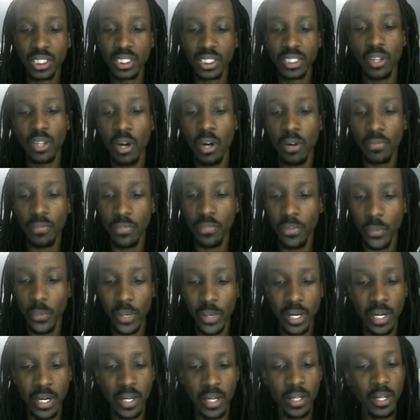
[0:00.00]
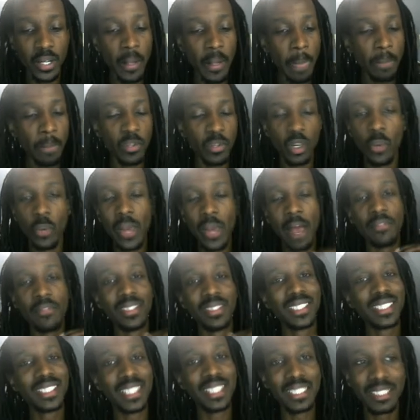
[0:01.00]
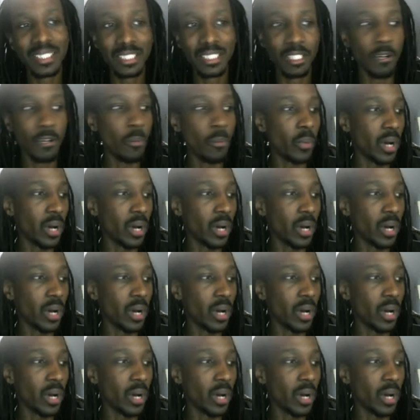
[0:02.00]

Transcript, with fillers: software you know we have a system